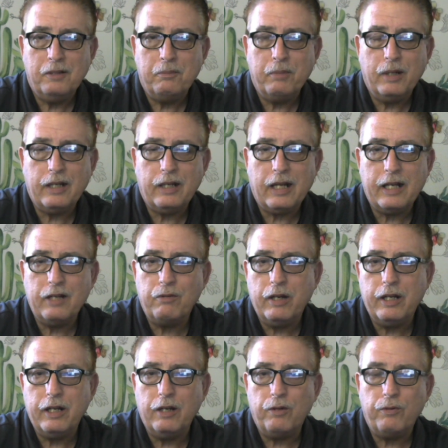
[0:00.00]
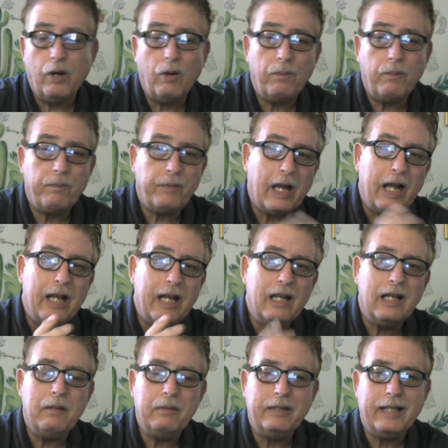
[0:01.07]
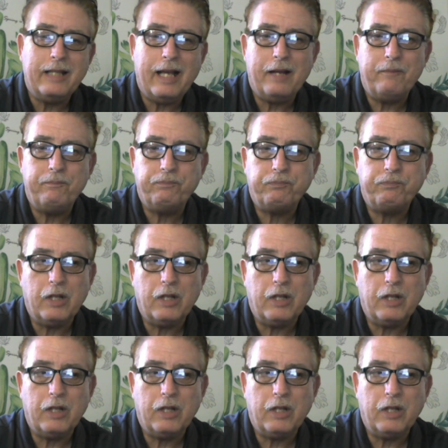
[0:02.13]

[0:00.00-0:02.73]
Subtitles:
but I really don't know. I limit that.